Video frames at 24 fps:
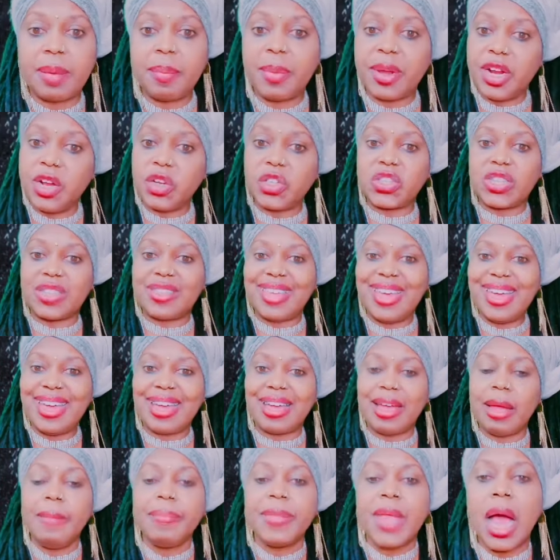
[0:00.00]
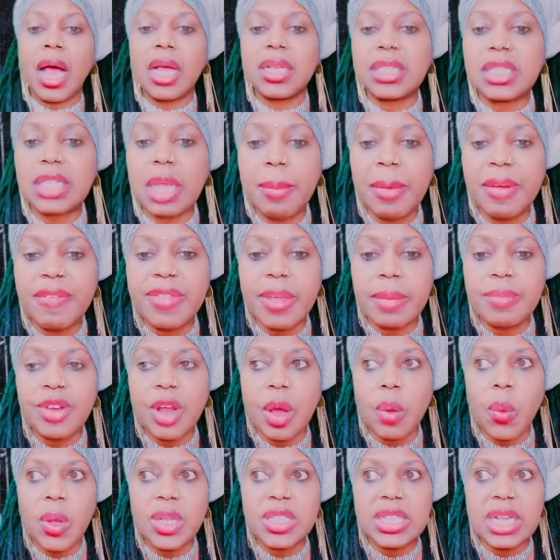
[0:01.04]
But here's the thing uh, some of them
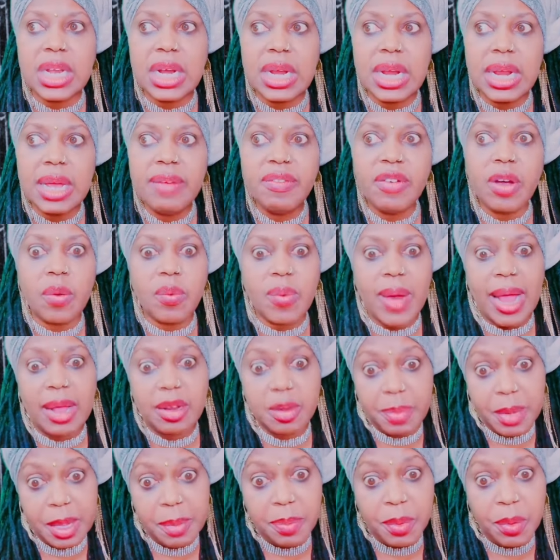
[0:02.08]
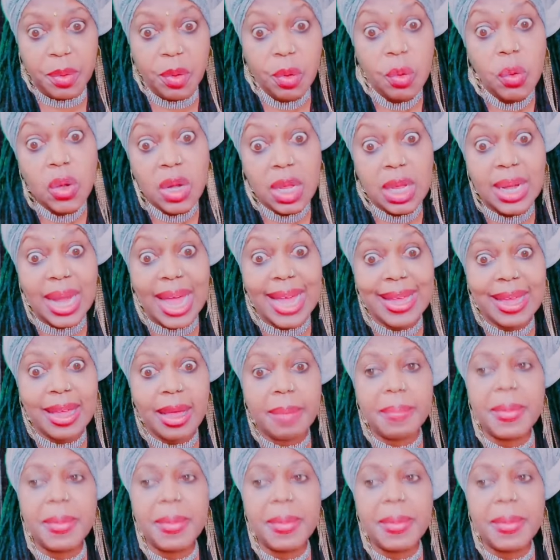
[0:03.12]
don't want to live around people who look like him